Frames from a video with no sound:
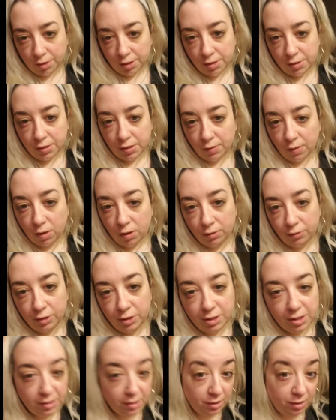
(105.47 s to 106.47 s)
So
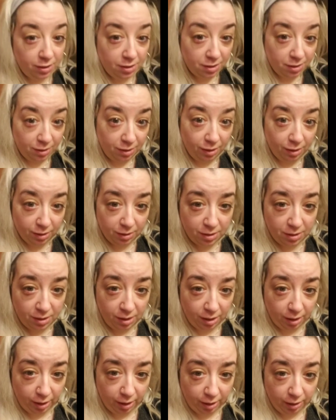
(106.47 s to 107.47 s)
obviously it's the next
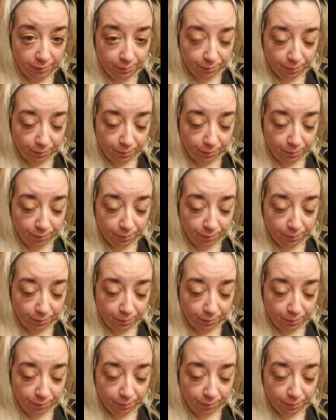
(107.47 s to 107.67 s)
day.